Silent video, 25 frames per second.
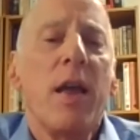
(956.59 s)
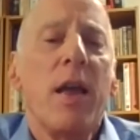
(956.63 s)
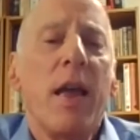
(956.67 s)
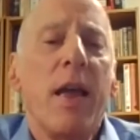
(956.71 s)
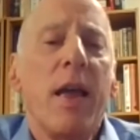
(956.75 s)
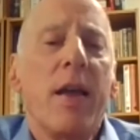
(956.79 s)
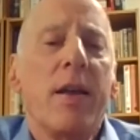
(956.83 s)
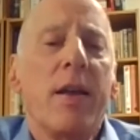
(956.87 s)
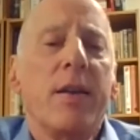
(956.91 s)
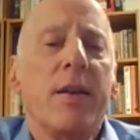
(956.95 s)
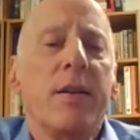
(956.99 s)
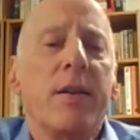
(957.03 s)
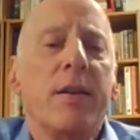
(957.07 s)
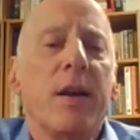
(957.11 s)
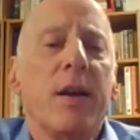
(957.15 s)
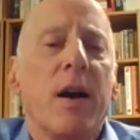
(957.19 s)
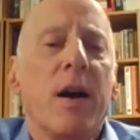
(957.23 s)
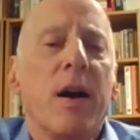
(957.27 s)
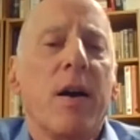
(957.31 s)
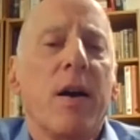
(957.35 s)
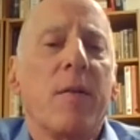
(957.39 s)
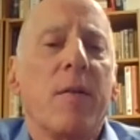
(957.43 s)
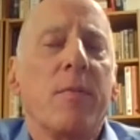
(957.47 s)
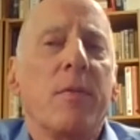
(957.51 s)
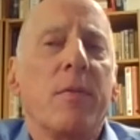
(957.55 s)
and
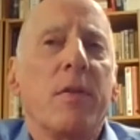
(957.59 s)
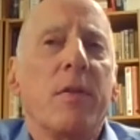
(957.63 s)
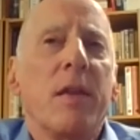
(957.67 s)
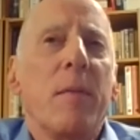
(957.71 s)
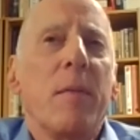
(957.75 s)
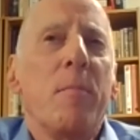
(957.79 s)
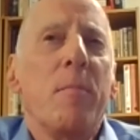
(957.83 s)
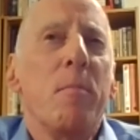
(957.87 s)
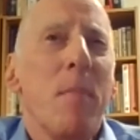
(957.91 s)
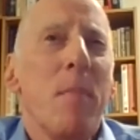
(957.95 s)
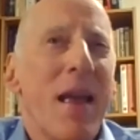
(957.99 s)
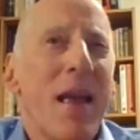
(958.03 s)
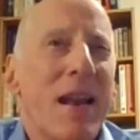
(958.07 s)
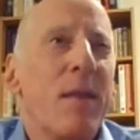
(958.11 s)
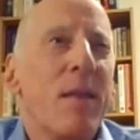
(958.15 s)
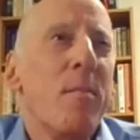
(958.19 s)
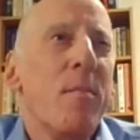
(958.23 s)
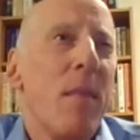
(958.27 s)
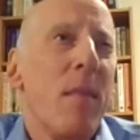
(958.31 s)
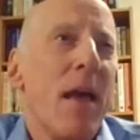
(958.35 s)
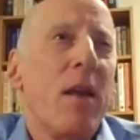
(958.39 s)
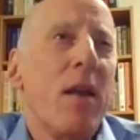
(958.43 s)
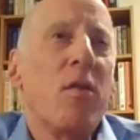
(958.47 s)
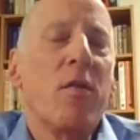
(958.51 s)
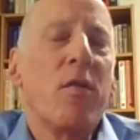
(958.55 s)
that many
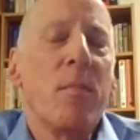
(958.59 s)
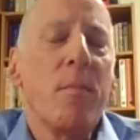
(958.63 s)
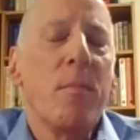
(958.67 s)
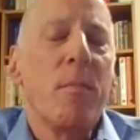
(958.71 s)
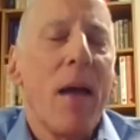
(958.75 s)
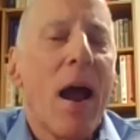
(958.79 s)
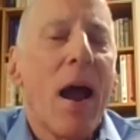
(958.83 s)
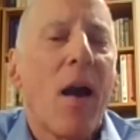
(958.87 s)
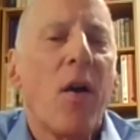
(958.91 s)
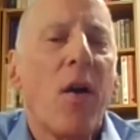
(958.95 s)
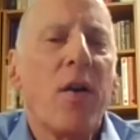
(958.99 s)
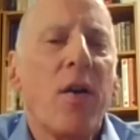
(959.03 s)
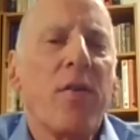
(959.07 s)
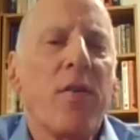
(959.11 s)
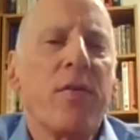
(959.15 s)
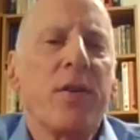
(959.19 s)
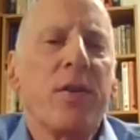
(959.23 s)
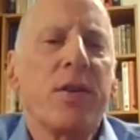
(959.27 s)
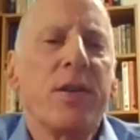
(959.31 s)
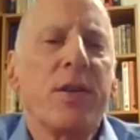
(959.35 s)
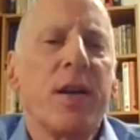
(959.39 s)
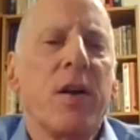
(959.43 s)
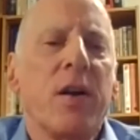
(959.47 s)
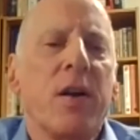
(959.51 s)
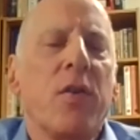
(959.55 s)
men are embarrassed
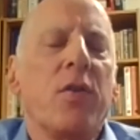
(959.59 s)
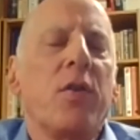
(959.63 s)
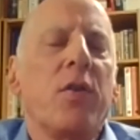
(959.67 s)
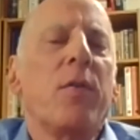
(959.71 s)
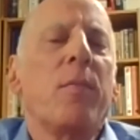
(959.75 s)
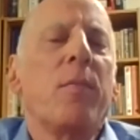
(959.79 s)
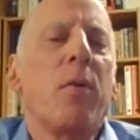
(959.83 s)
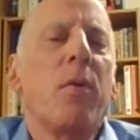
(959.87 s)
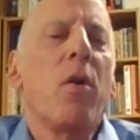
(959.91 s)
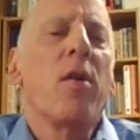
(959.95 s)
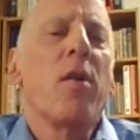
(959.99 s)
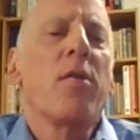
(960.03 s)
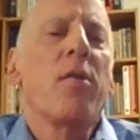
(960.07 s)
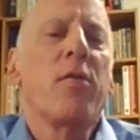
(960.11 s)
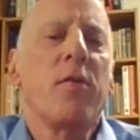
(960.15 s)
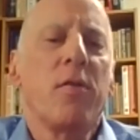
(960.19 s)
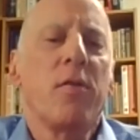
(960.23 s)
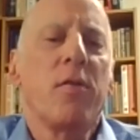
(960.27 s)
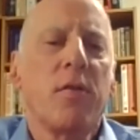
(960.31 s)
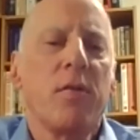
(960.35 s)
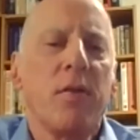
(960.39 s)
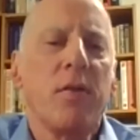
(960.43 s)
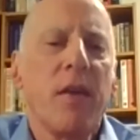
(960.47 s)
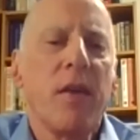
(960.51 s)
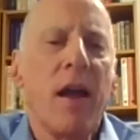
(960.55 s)
to tell their
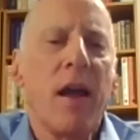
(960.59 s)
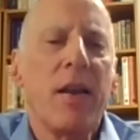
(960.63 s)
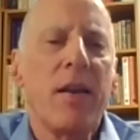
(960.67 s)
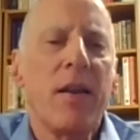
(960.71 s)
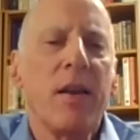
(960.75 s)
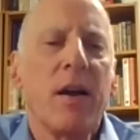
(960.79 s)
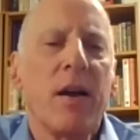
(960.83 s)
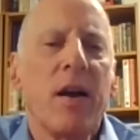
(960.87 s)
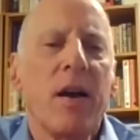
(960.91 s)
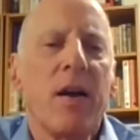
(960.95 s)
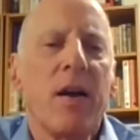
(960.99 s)
bosses that